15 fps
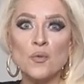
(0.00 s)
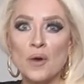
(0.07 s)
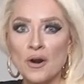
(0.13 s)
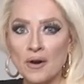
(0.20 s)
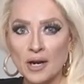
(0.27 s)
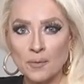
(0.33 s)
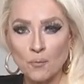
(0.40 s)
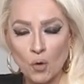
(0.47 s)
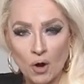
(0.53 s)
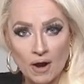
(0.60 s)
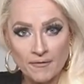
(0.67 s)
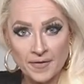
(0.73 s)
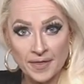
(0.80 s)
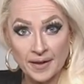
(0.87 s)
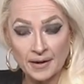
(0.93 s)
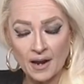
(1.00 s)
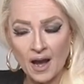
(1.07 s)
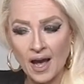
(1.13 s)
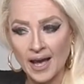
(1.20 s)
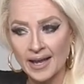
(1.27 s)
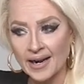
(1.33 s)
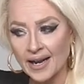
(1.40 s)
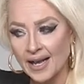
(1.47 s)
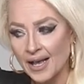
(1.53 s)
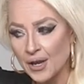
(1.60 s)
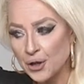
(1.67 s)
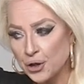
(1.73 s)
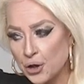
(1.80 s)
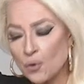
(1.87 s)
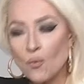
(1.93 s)
wearing more often than not,
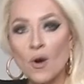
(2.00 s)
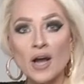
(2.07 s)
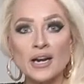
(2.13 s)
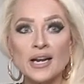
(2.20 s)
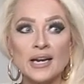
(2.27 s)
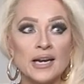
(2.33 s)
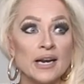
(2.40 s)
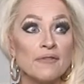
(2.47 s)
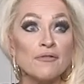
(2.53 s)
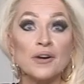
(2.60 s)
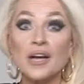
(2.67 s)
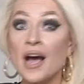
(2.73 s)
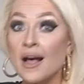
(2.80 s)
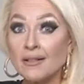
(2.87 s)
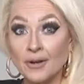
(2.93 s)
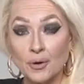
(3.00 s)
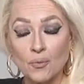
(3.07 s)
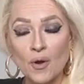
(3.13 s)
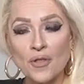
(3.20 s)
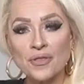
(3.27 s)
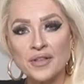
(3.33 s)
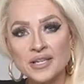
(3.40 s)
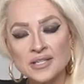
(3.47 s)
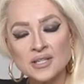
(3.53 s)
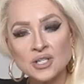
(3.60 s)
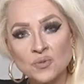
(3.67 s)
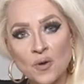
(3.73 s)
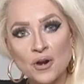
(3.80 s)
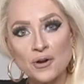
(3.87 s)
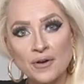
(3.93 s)
you want it in every color. Well, this is
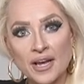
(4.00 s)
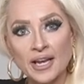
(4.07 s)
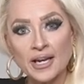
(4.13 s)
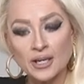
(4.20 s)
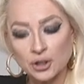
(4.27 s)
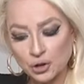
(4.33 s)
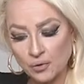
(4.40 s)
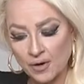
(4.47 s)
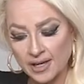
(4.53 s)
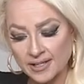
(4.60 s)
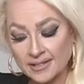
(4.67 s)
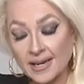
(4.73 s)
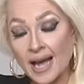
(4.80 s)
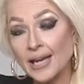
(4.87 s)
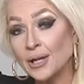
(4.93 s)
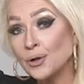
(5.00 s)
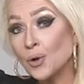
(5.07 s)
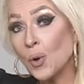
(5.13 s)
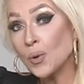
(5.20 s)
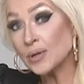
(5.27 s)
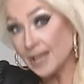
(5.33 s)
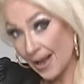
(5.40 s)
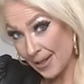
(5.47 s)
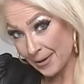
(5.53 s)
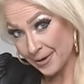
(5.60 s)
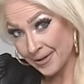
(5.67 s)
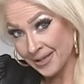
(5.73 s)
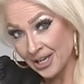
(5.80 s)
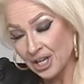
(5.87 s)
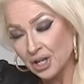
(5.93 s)
where you're getting a choice, not in gold
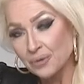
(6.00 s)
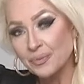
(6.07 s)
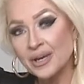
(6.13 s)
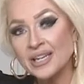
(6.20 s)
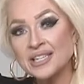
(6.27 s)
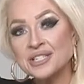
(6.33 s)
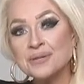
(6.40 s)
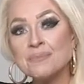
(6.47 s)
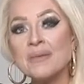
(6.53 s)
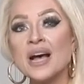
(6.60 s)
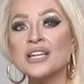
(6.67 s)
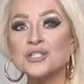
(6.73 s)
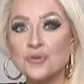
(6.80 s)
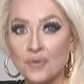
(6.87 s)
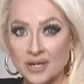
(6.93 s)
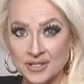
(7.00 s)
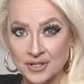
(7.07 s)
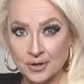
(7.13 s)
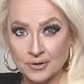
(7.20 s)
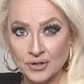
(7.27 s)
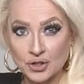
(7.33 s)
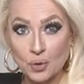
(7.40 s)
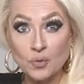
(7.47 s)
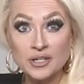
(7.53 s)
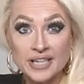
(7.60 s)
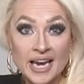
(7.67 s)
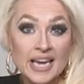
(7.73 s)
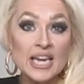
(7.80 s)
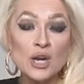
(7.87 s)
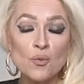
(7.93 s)
color, but in demantoids here. So we're
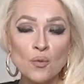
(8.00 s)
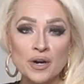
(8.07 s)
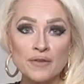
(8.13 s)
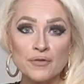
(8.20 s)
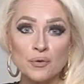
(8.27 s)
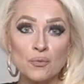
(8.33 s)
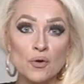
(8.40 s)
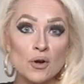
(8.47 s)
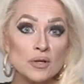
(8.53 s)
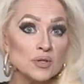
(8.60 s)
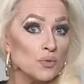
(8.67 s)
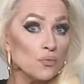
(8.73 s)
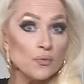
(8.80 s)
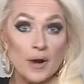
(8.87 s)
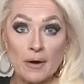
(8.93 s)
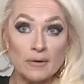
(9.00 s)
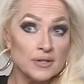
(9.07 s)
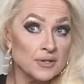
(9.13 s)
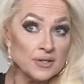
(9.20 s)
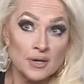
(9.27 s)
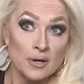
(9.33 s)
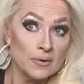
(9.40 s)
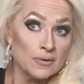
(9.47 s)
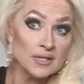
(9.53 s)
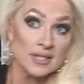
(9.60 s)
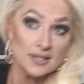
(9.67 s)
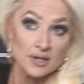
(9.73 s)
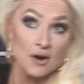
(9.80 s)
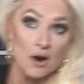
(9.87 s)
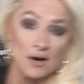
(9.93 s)
taking one of the world's rarest stones,
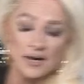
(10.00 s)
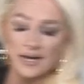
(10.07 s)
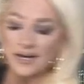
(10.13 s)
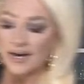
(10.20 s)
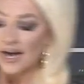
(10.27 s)
it's a garnet,